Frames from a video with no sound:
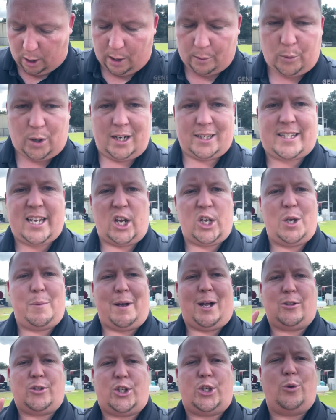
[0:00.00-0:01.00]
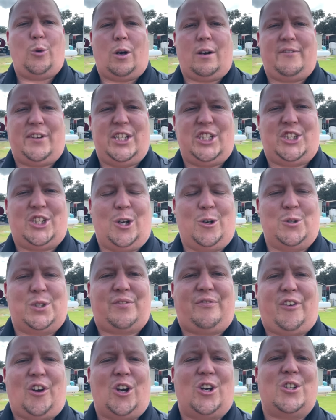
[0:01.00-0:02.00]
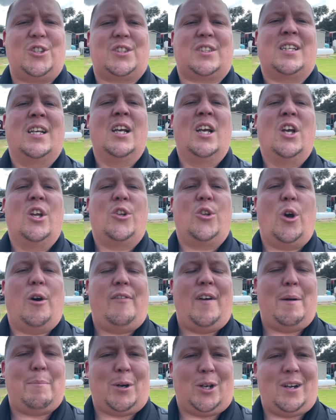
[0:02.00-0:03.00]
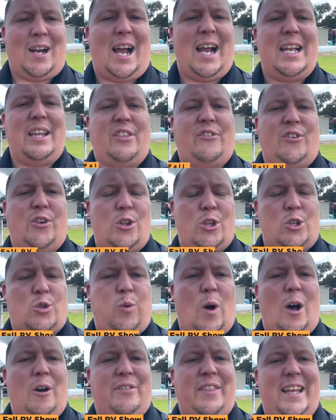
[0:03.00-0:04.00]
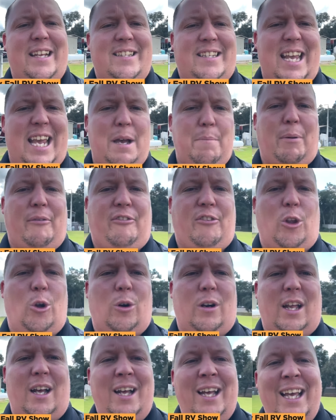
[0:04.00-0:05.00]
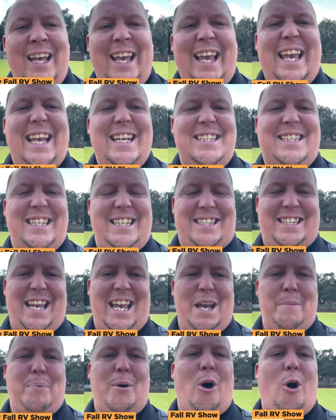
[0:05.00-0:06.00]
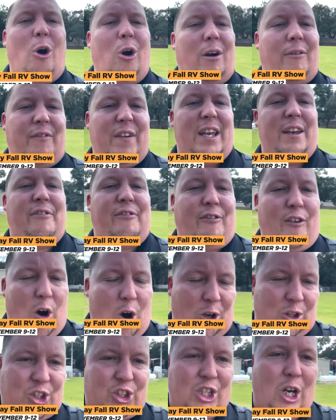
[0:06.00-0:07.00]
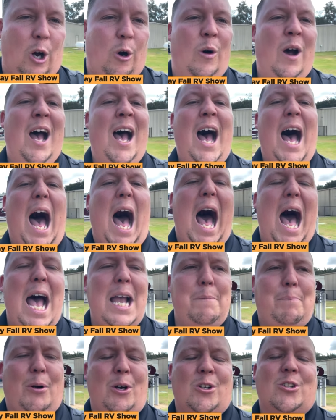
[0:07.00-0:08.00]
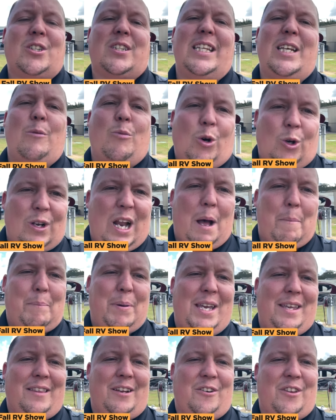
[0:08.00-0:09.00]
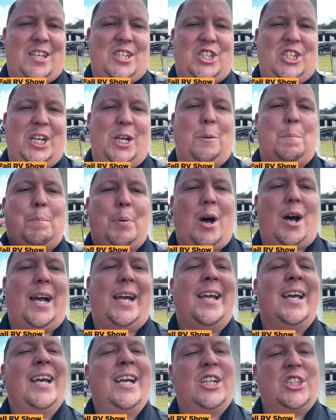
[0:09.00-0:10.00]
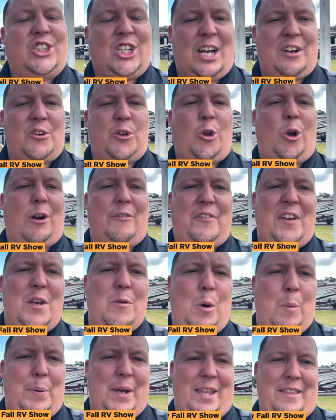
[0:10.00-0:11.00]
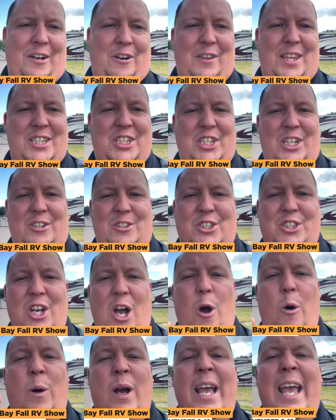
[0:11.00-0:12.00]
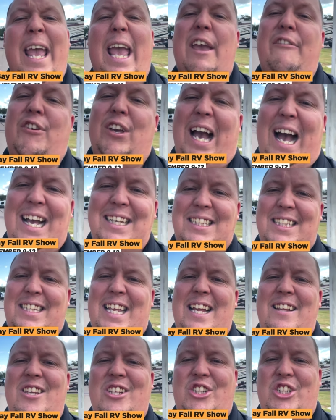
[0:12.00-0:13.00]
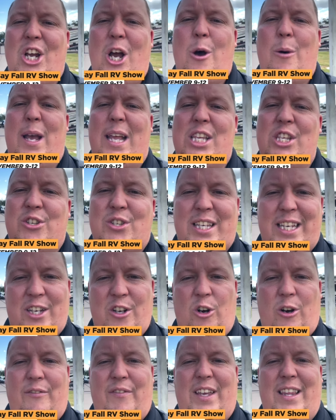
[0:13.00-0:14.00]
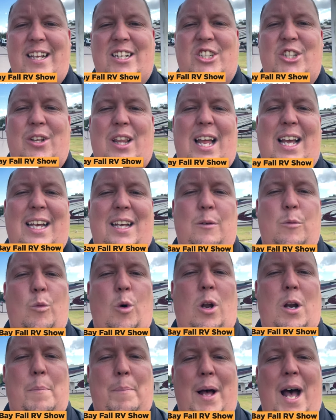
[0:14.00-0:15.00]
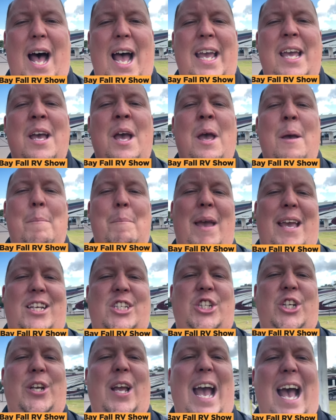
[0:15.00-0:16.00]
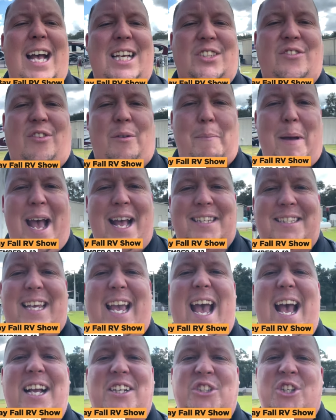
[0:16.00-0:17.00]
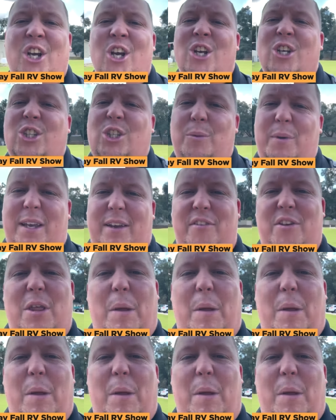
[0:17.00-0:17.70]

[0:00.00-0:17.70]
I wanna tell you about two RV shows. First, November 9th through the 12th in Tampa, Florida is the Tampa RV Fall Show. I personally will not be there this year, but General RV will be there this year. So if you guys attend the show and you see an RV that you like want to buy, make sure you ask for Matt's Cash so we give you